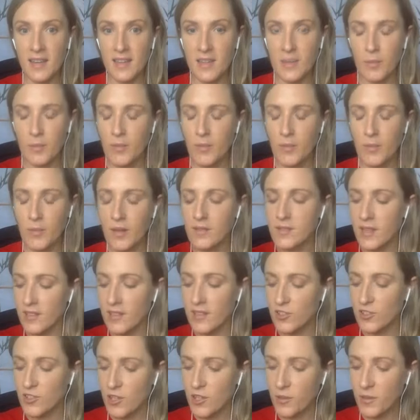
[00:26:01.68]
at them, but I was
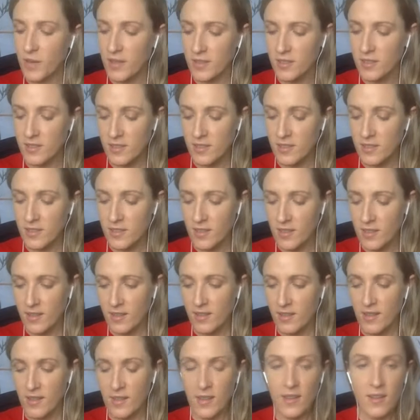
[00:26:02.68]
like, do you know what?
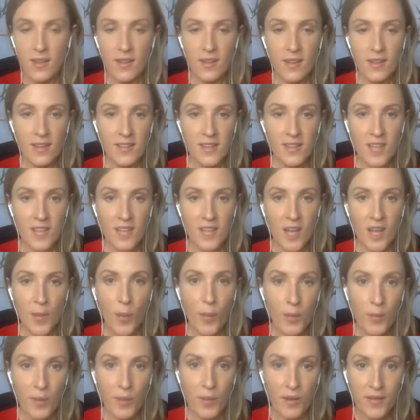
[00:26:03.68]
It's not
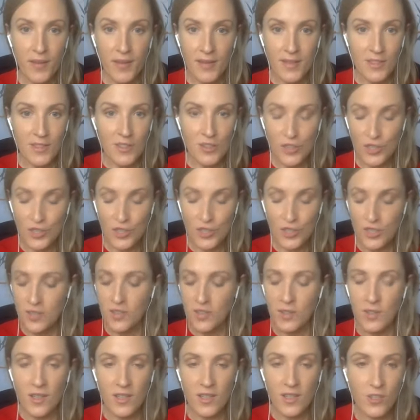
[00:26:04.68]
about being perfect. It's
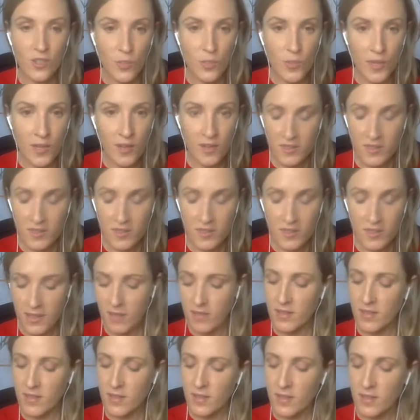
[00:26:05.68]
just being yourself,
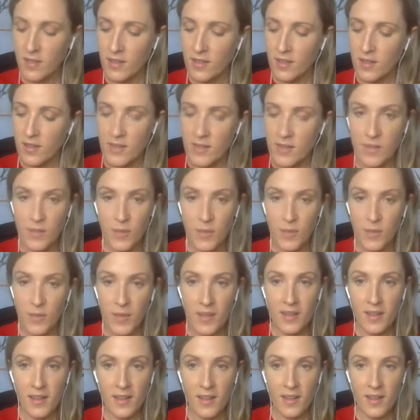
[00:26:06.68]
isn't it? That's the main
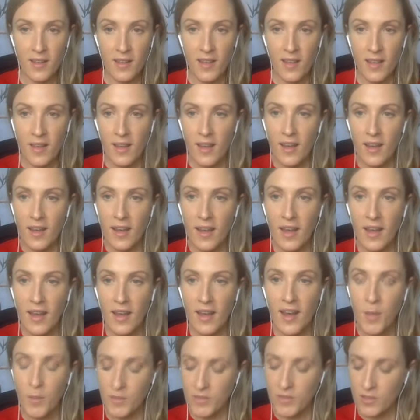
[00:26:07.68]
thing.
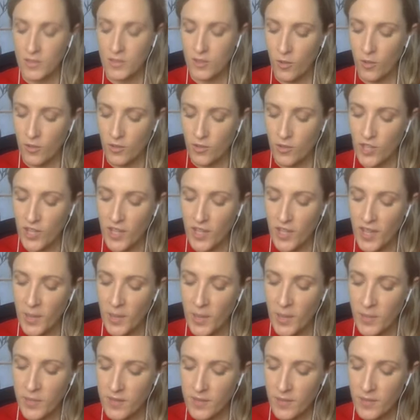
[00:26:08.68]
So
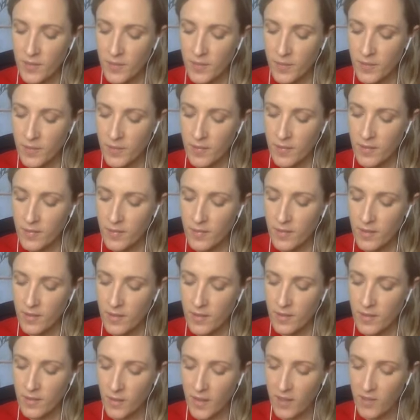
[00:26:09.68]

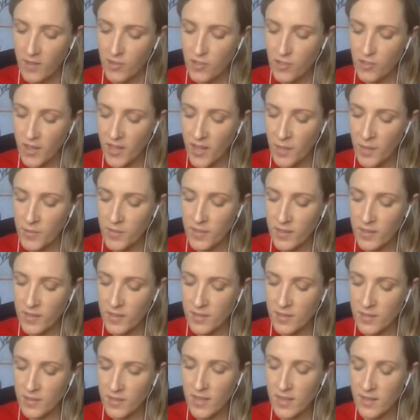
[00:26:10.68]
we have James and
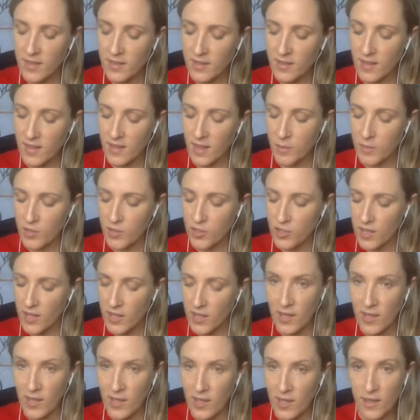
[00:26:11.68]
Denise and
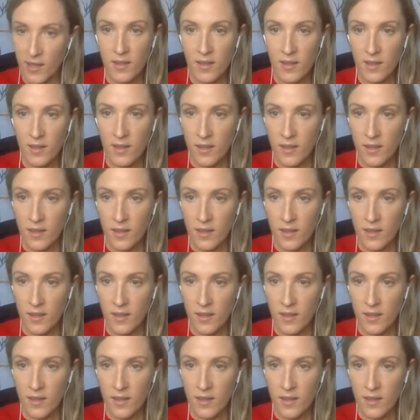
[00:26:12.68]
Michelle.